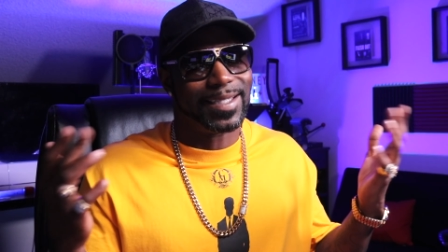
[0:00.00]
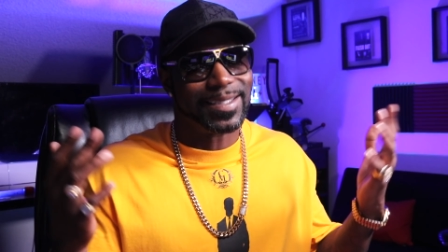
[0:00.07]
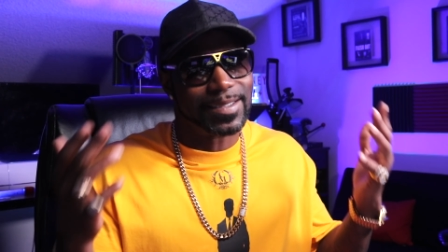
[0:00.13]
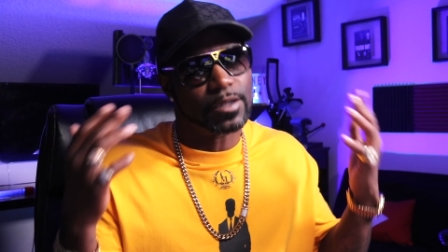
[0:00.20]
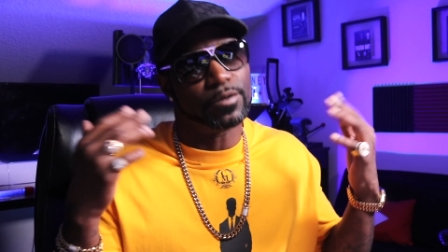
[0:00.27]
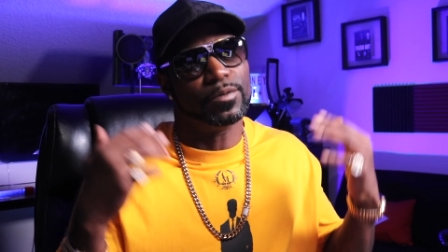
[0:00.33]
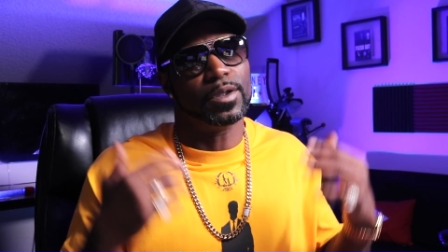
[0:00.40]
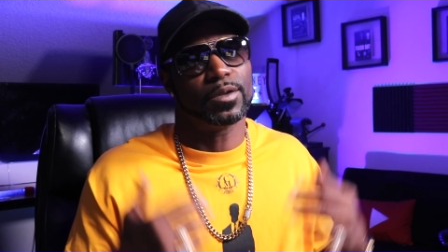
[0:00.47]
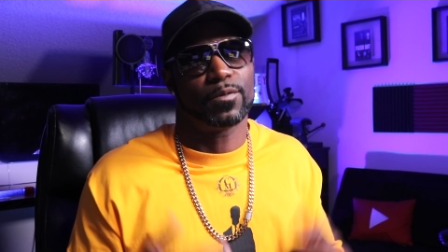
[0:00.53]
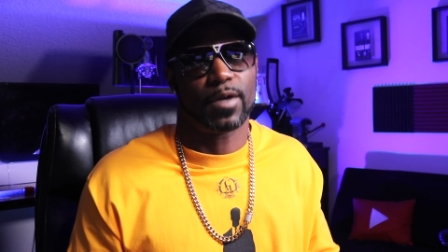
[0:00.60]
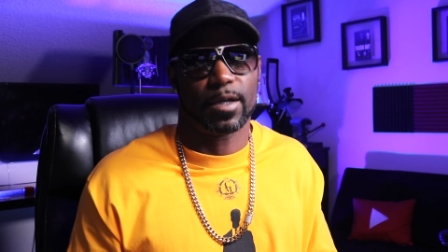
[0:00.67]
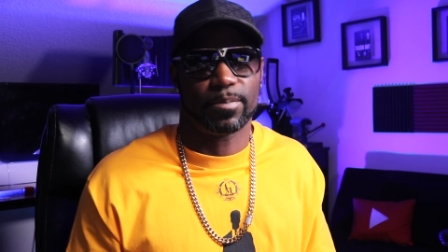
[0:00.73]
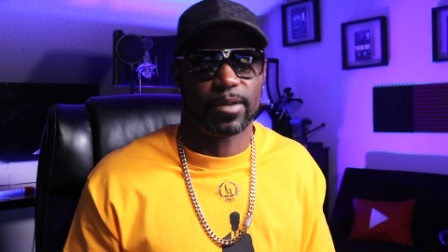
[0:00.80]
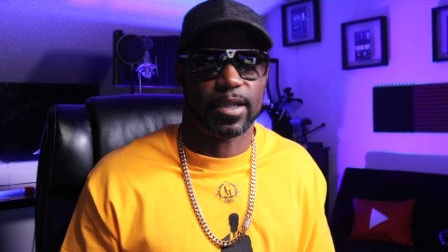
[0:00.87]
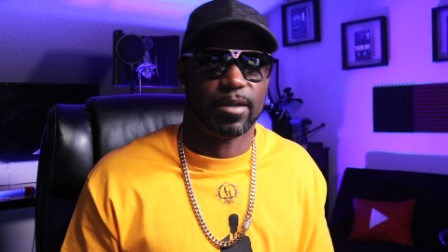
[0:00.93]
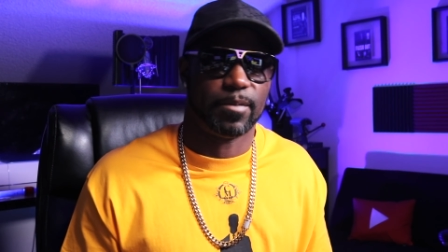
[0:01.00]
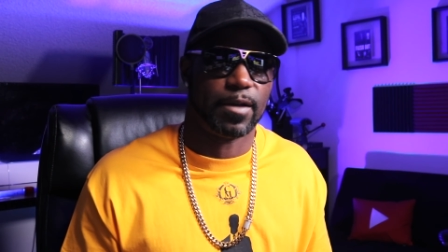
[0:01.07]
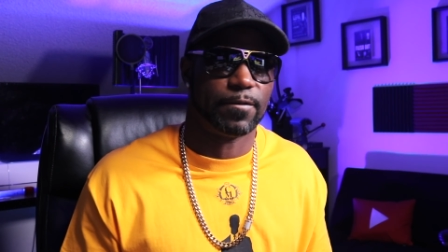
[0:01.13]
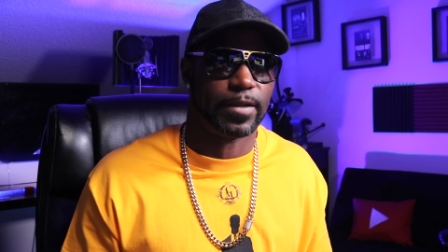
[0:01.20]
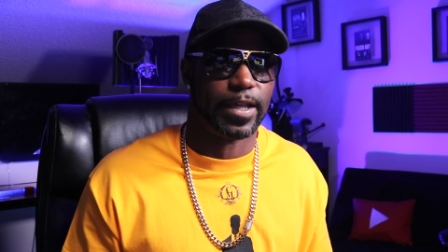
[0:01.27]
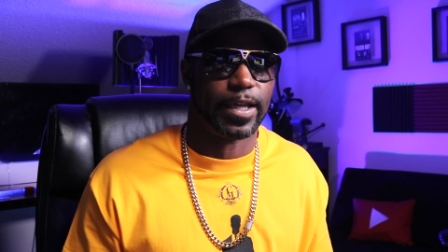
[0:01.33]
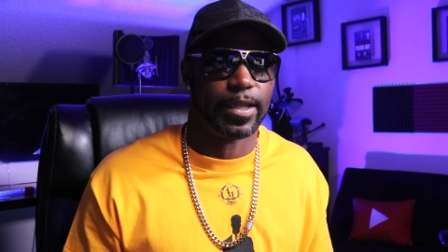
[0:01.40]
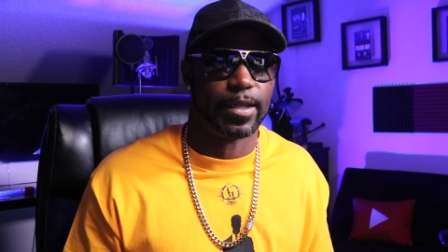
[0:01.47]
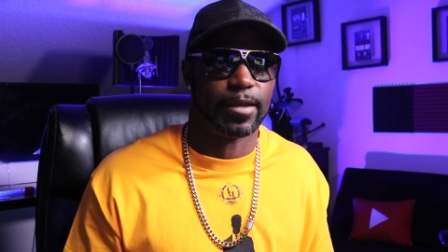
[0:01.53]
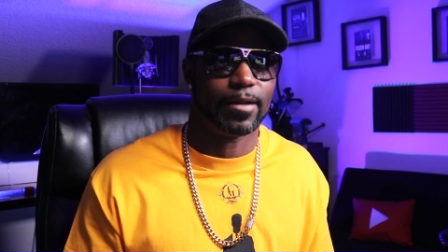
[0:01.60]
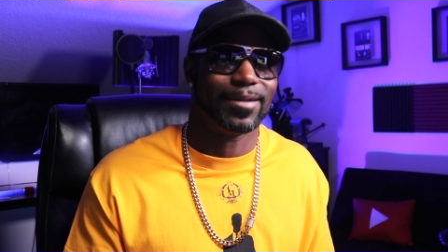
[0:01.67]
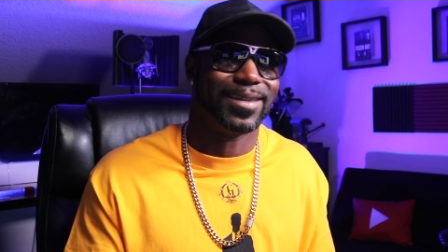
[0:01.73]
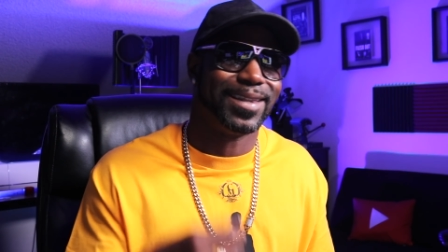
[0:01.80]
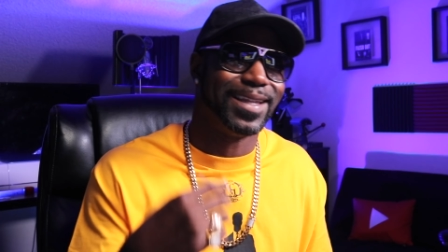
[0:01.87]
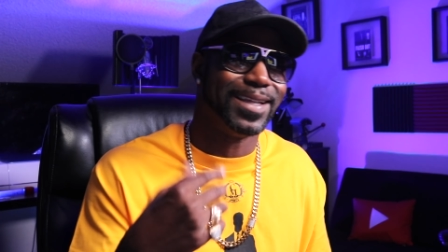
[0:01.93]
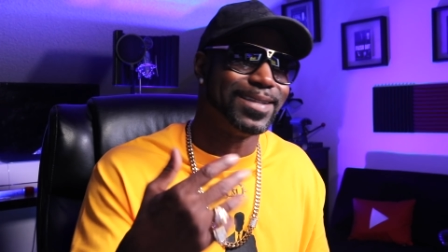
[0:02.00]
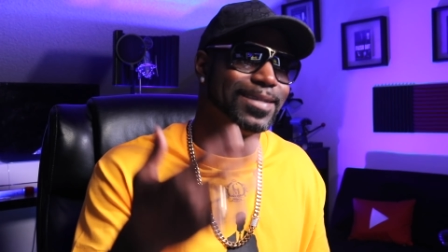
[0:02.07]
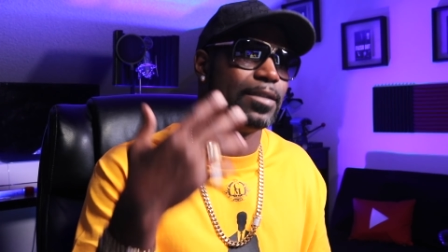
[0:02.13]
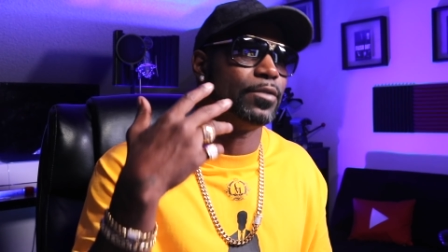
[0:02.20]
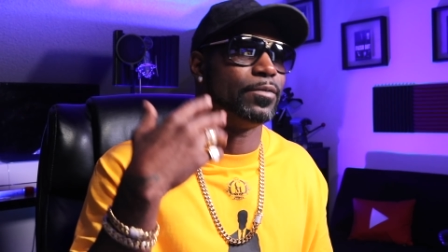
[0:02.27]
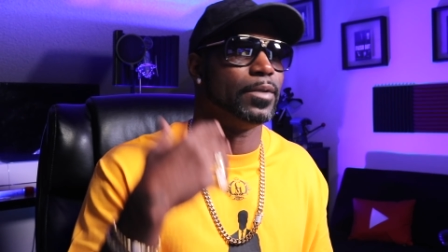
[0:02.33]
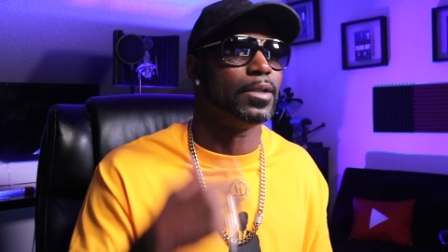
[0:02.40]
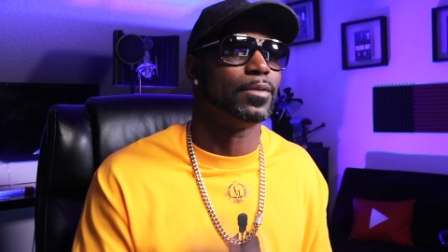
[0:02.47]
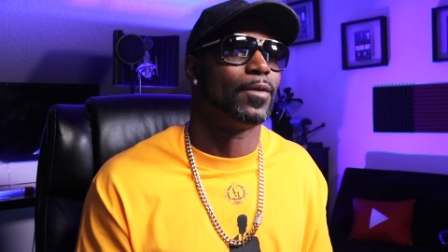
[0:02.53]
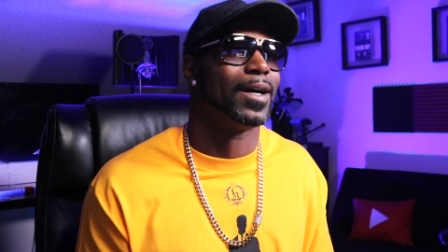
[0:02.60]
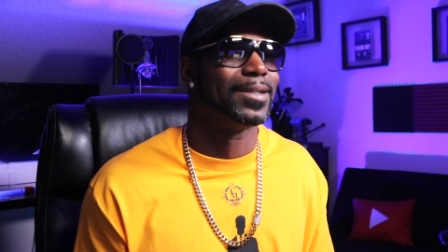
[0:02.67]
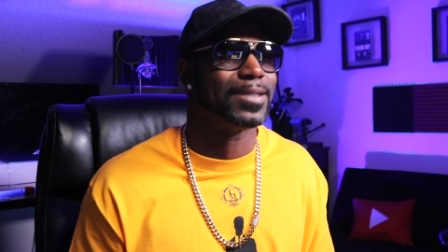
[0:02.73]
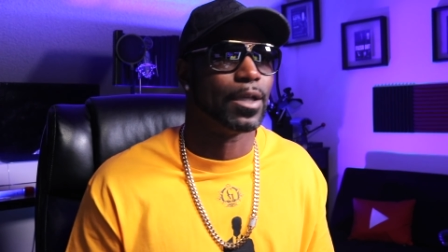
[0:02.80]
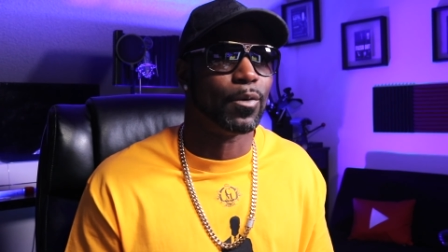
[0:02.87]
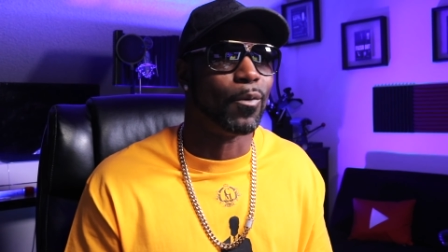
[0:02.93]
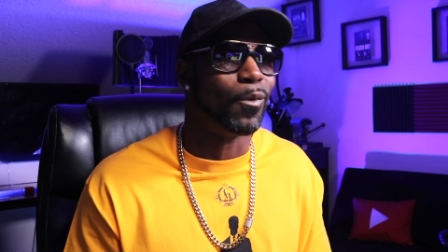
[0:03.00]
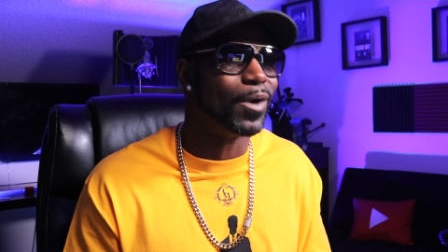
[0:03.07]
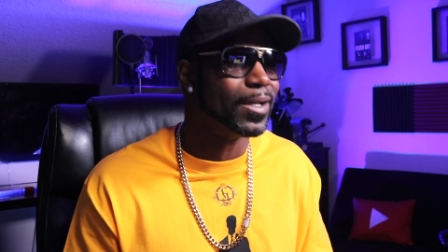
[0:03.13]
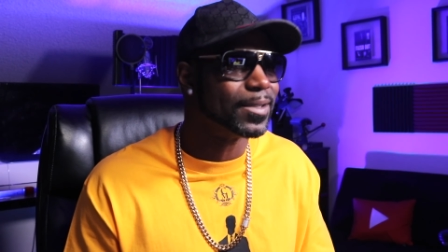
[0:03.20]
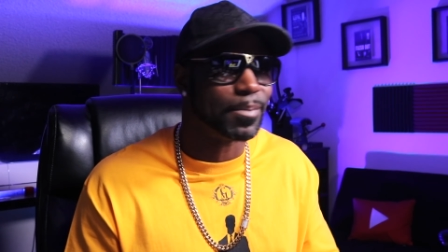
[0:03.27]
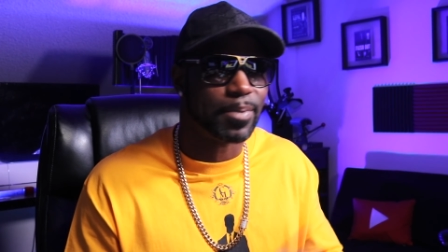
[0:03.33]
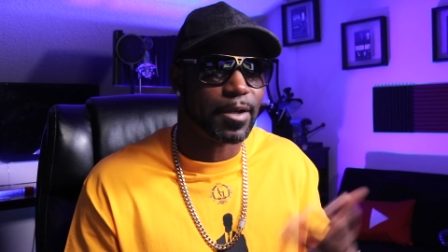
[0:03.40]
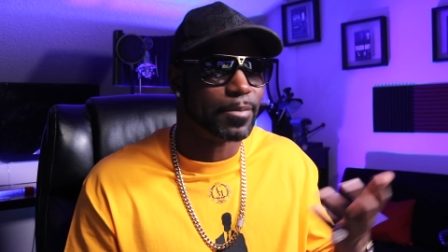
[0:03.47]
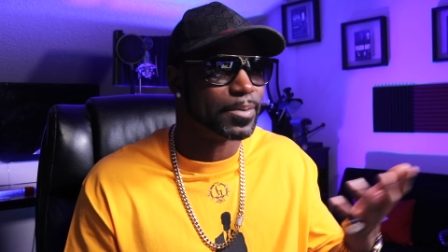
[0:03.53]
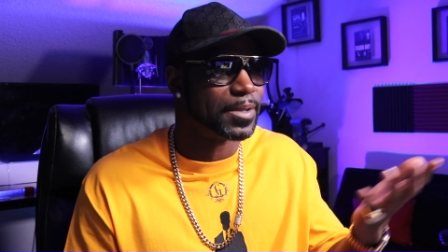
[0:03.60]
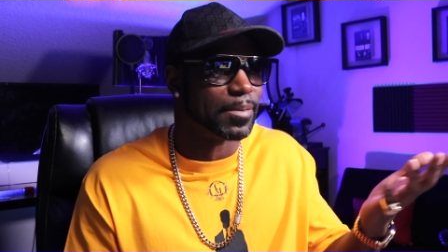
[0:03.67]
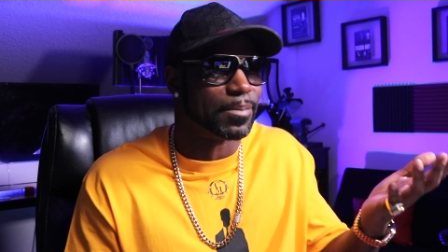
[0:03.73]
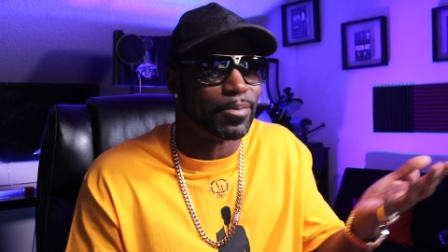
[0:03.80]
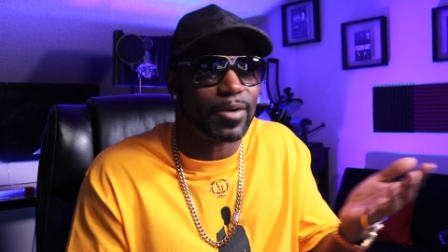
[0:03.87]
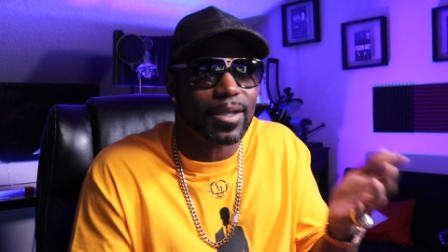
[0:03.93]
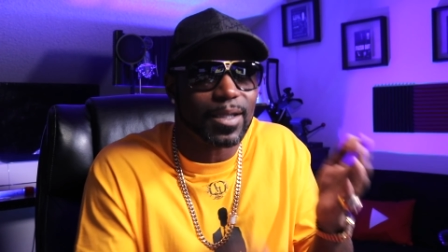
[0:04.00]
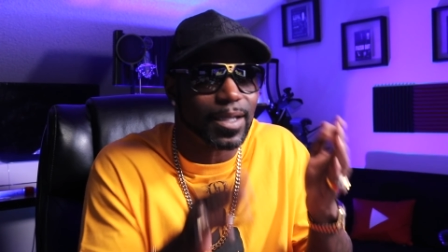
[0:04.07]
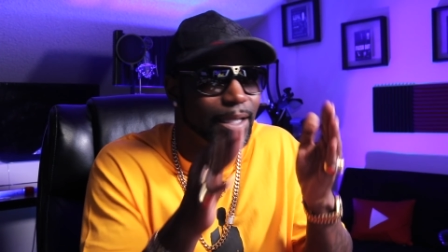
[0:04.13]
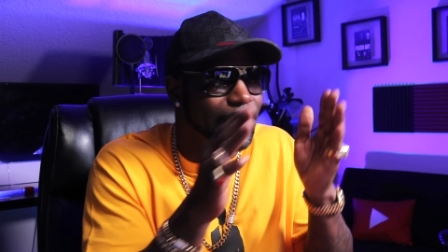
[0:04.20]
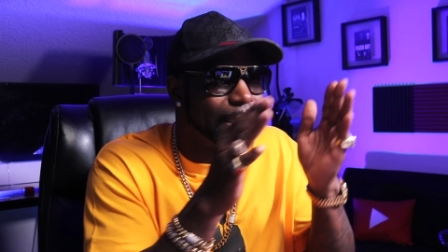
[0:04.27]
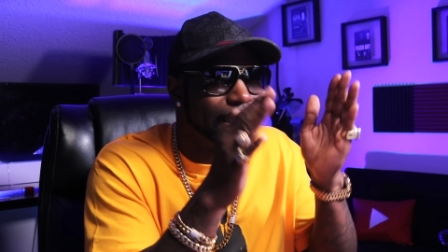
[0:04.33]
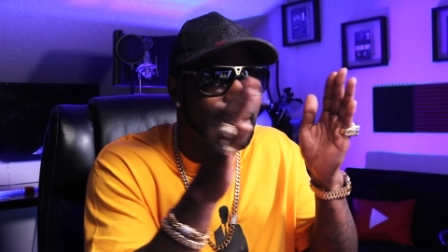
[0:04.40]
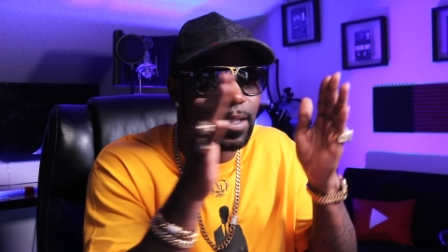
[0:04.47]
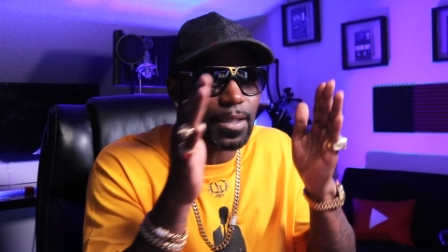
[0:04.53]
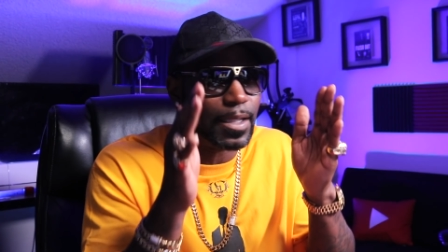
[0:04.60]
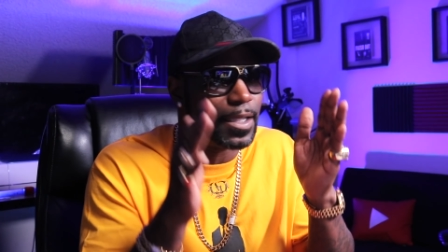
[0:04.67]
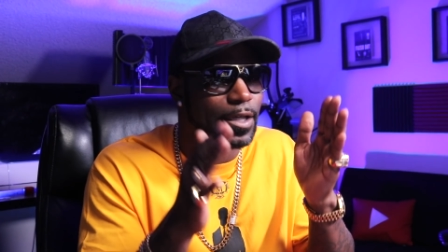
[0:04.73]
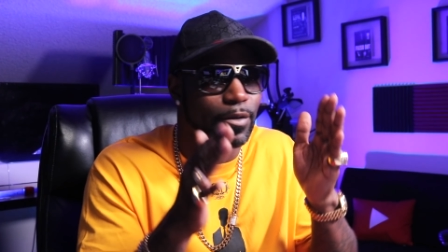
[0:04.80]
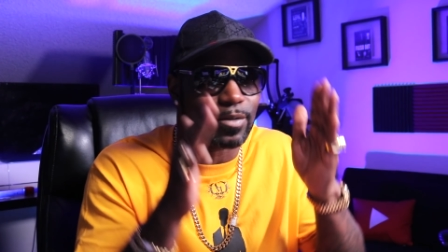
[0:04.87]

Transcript: is the reason why I planted my flag here. This is the reason why I said, what is the purpose and point looking at anything else?